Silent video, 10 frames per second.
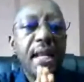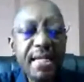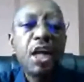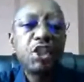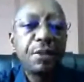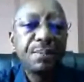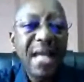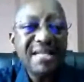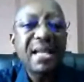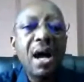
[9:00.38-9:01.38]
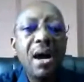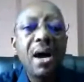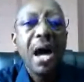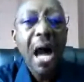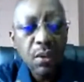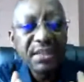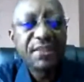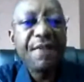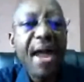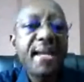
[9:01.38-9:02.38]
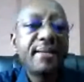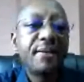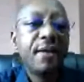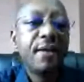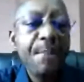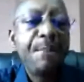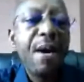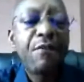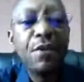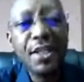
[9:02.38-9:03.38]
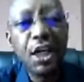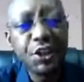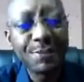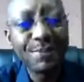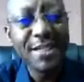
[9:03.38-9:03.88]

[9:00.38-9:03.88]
leadership. That's how I would define impactful leadership,